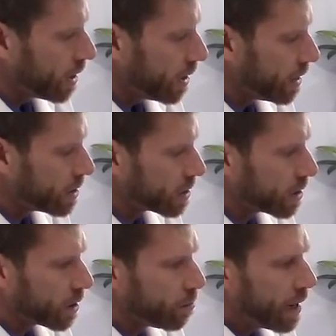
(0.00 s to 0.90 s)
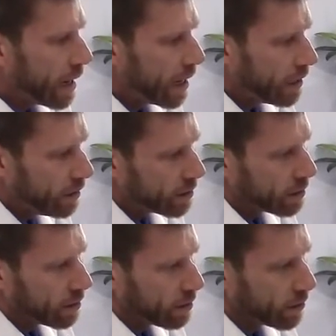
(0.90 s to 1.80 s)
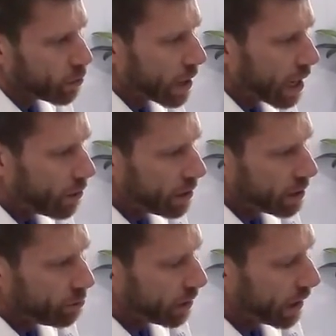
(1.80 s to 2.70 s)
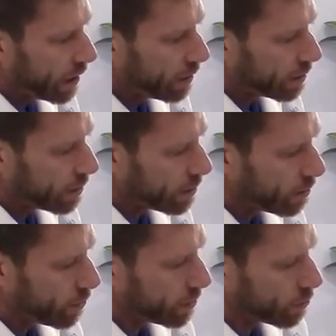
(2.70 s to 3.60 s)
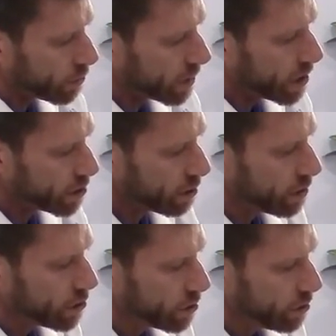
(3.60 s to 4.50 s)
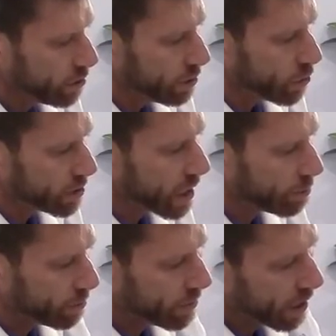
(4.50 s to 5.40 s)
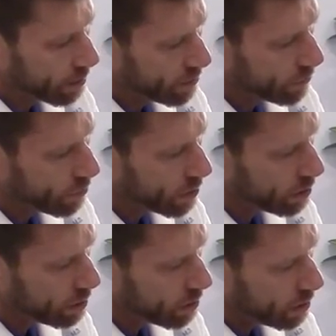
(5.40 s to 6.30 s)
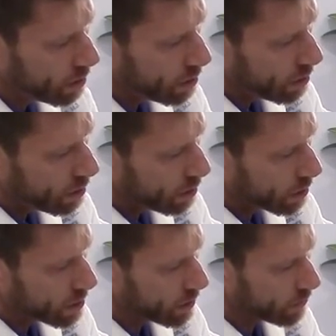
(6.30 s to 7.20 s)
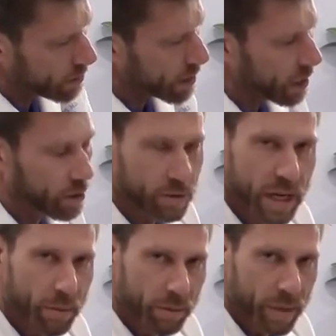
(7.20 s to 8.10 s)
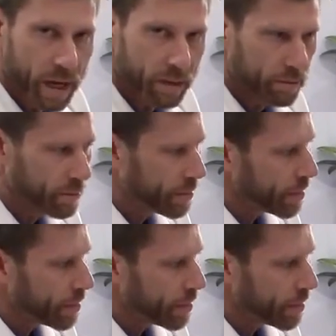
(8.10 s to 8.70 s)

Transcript: And this combined the round implant with the rotational issue, no top and bottom if you will. You can see from the side, no top and bottom.